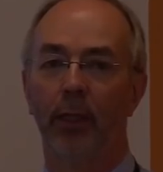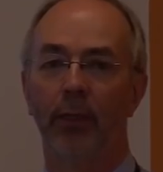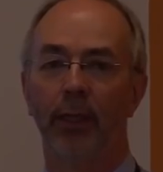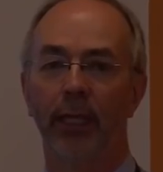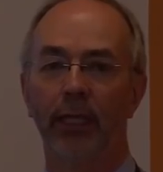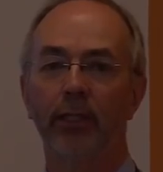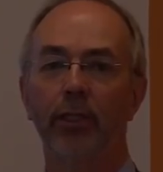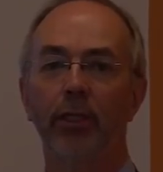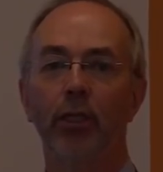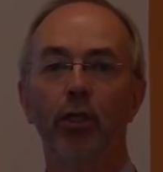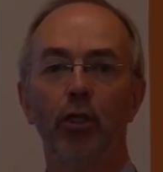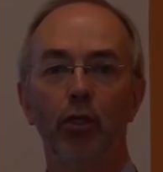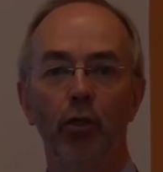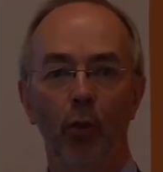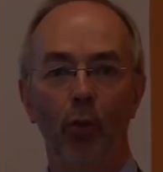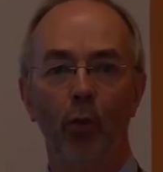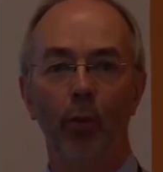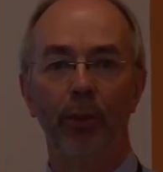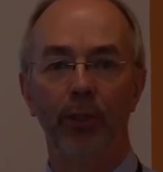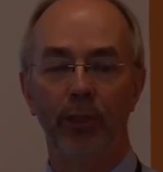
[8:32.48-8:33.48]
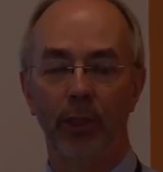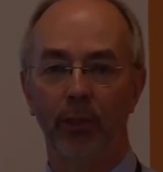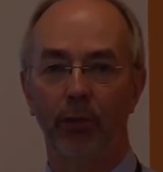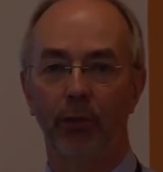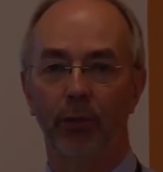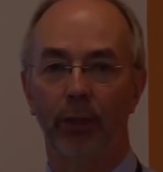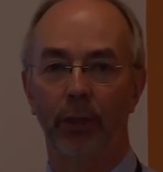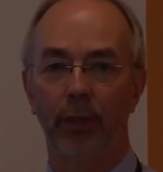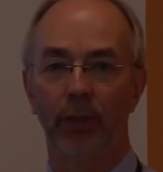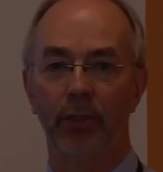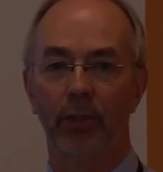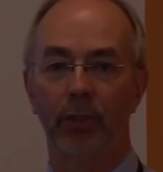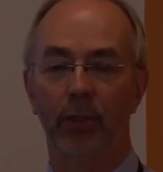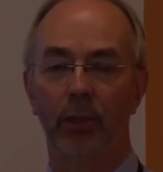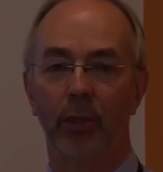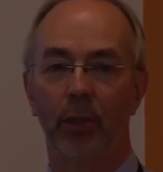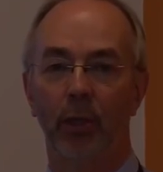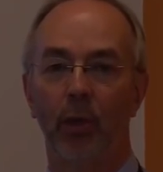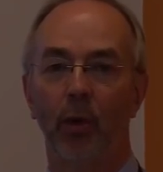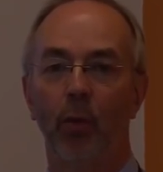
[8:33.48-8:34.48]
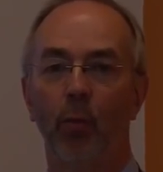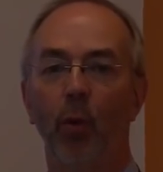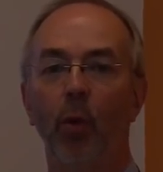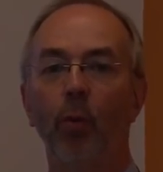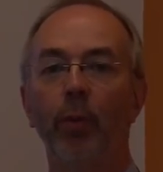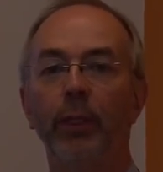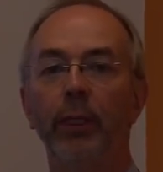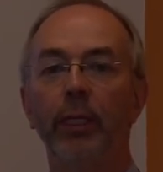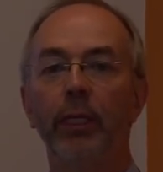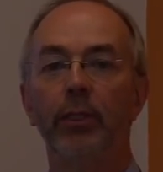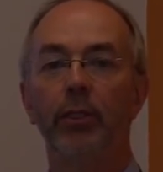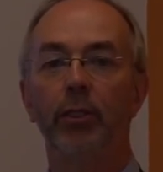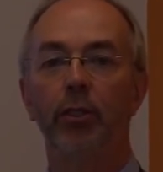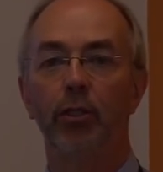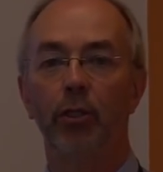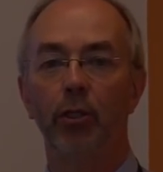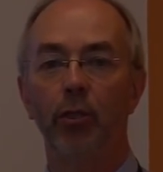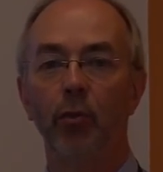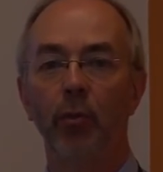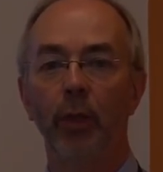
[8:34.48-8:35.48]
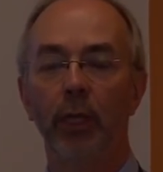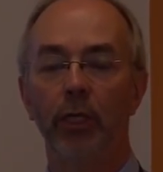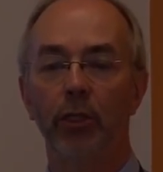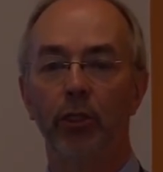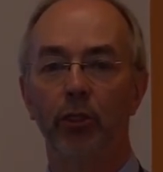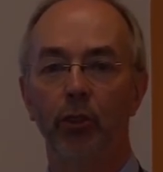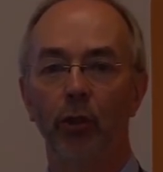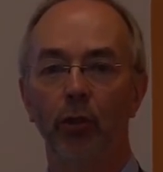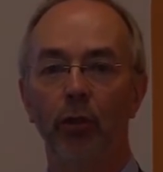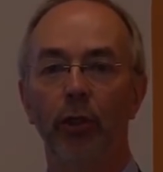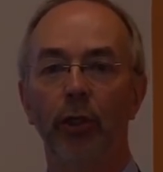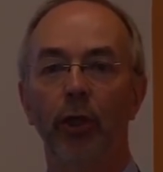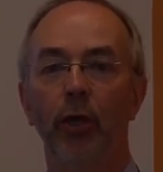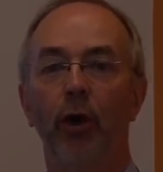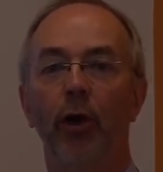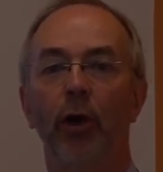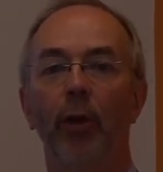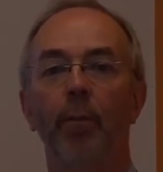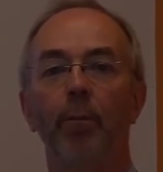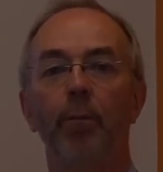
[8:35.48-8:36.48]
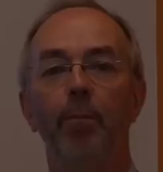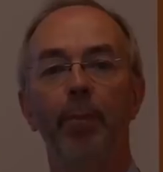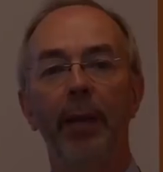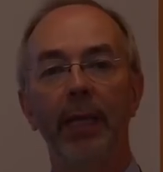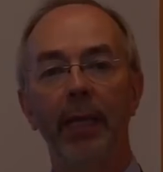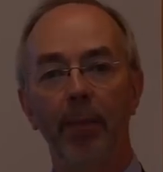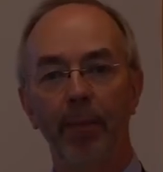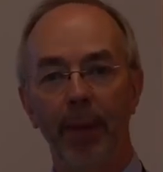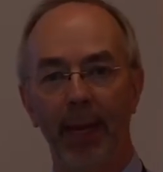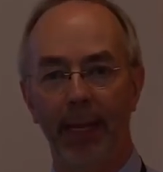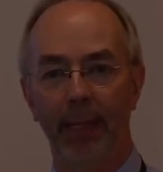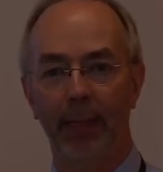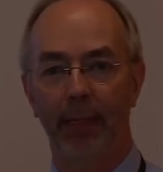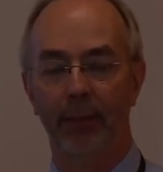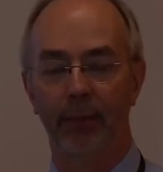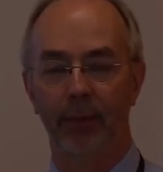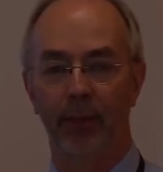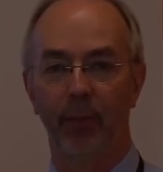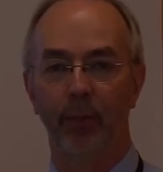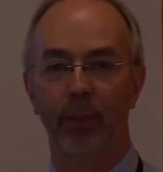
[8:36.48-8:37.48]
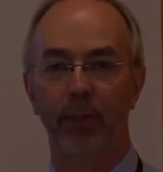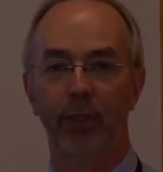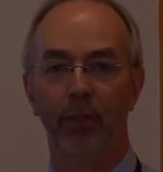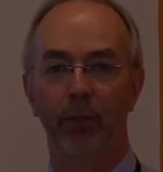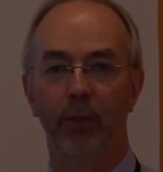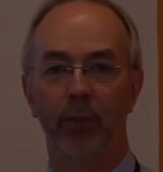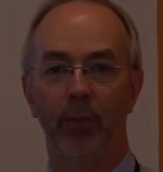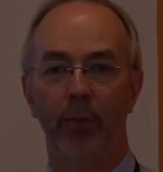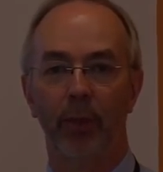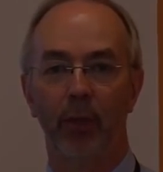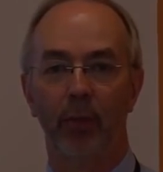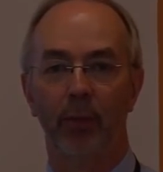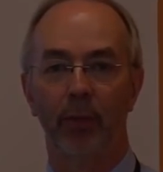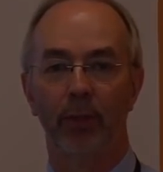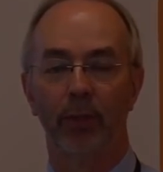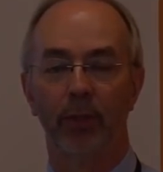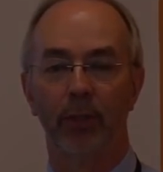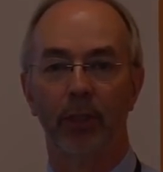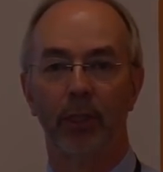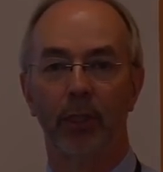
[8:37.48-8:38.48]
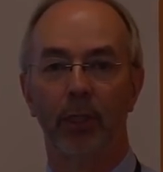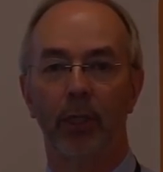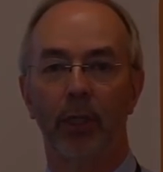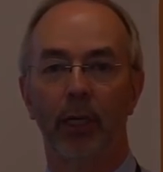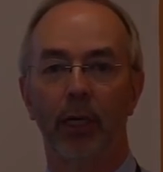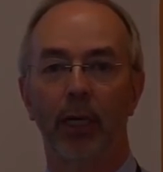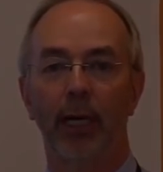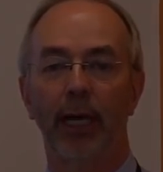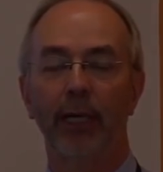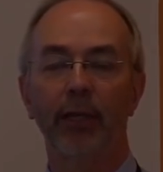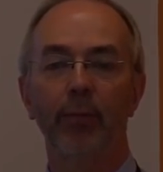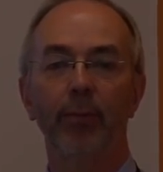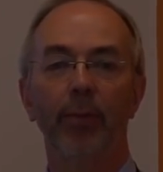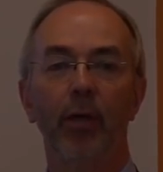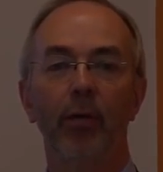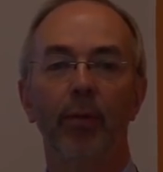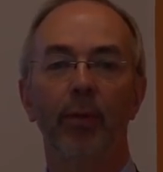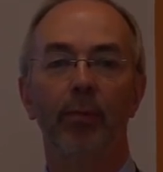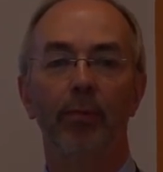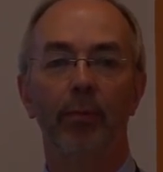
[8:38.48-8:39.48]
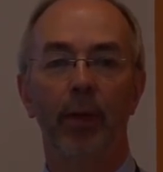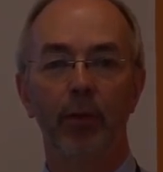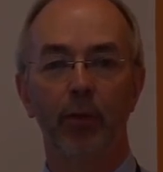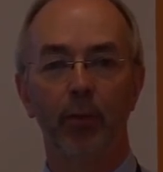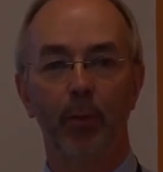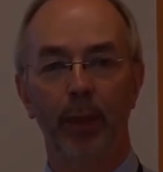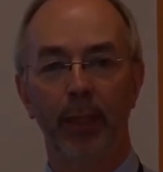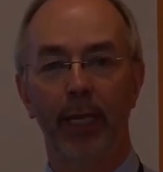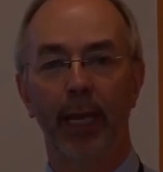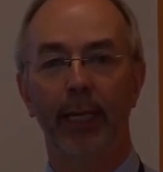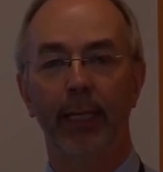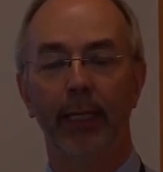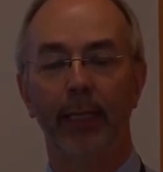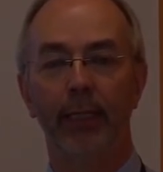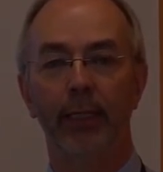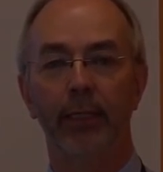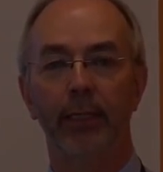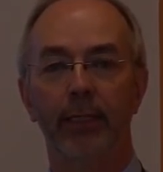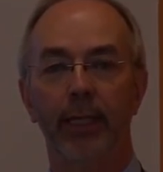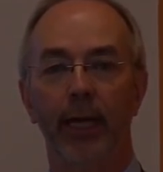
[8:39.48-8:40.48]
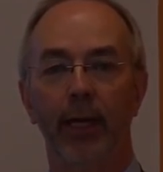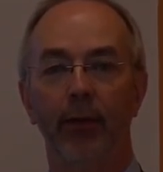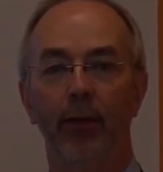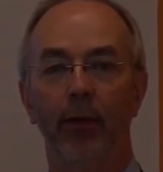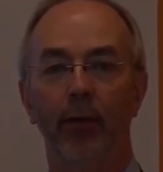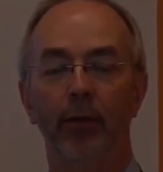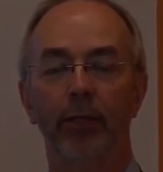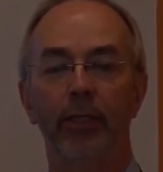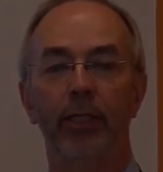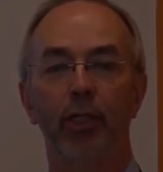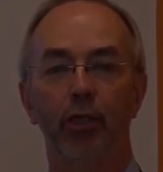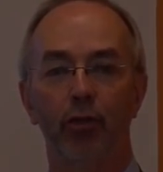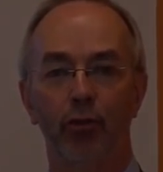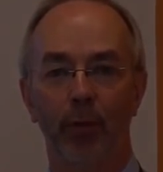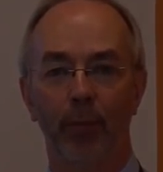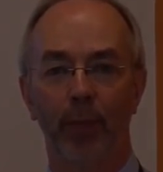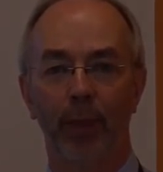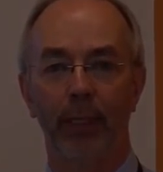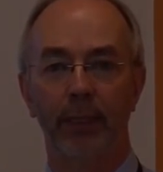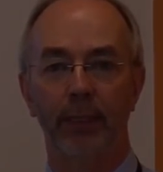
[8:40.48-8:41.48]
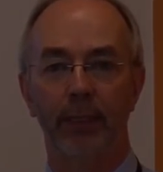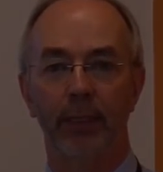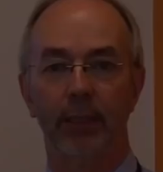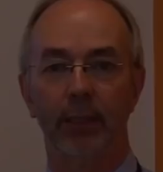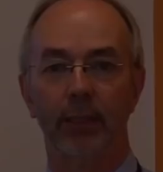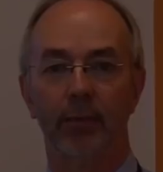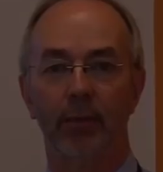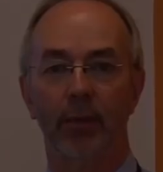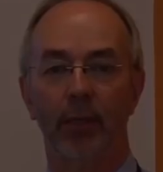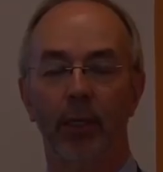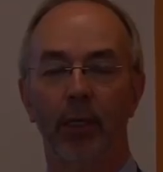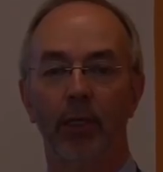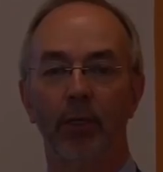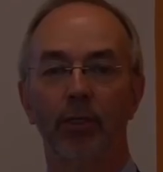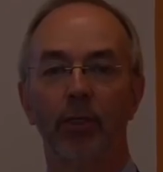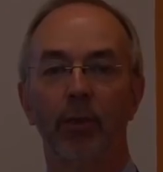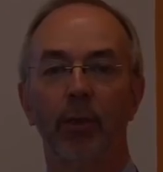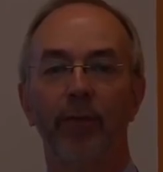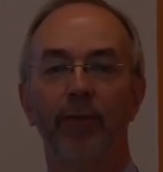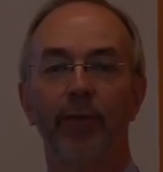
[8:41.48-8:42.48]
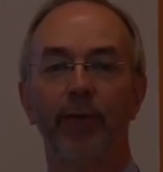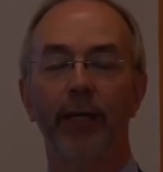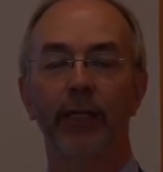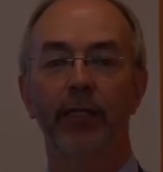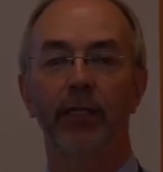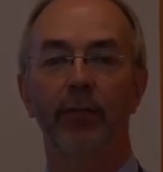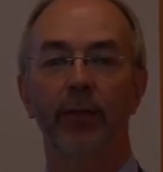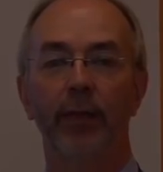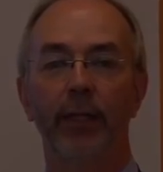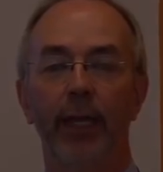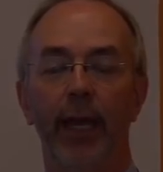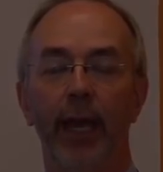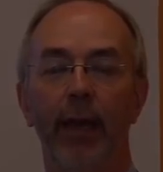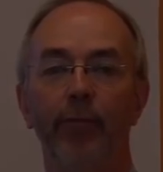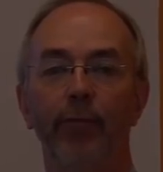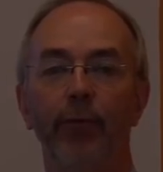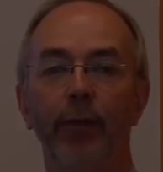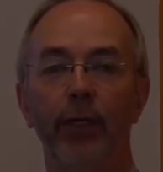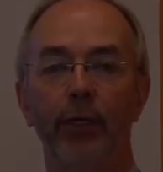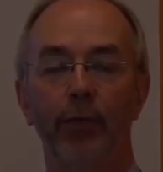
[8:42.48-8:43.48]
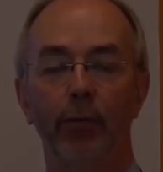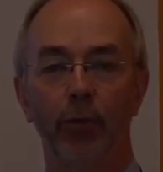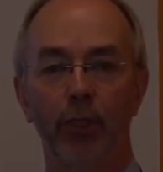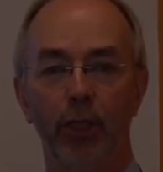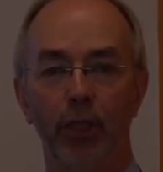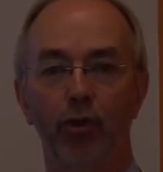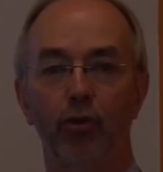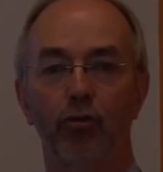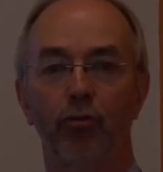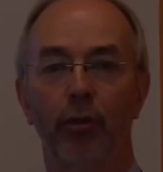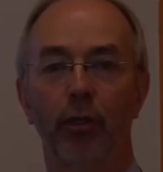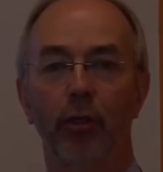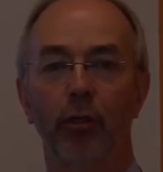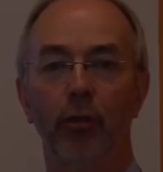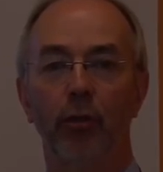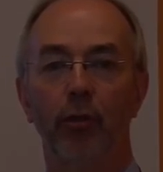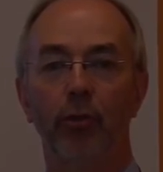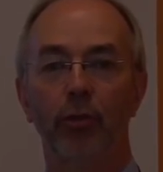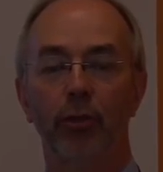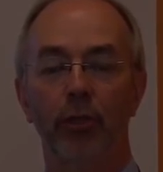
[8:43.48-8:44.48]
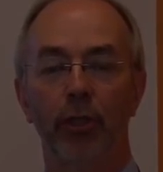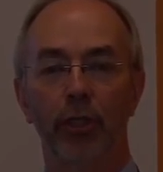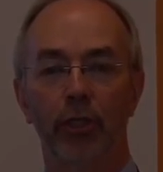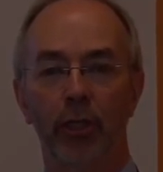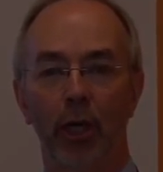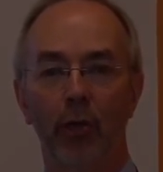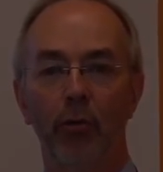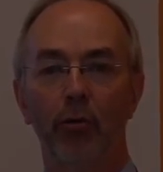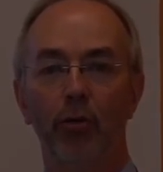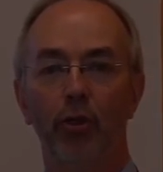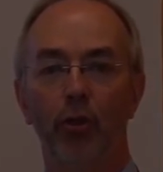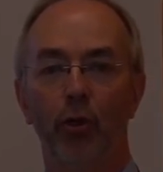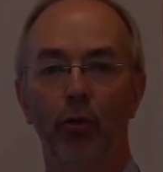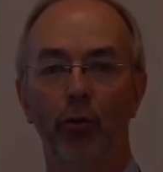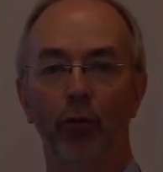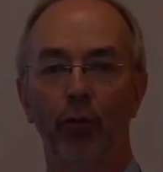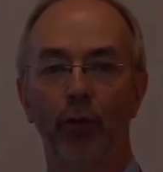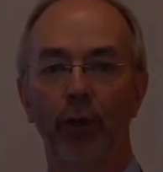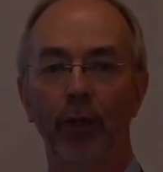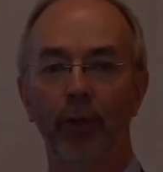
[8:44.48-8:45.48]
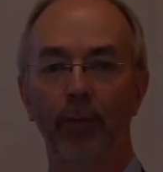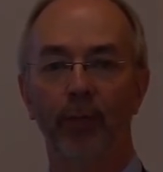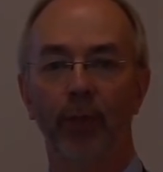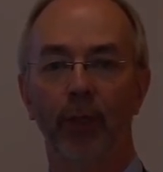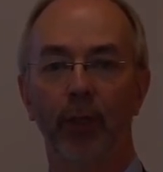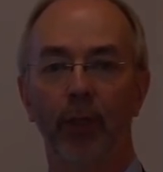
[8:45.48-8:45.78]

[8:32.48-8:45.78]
That's an enormous increase. What we need to do is look at it on a bigger palette than we do at the moment. At the moment, most planning is done on a district basis. So effectively, every little district looks at its own geography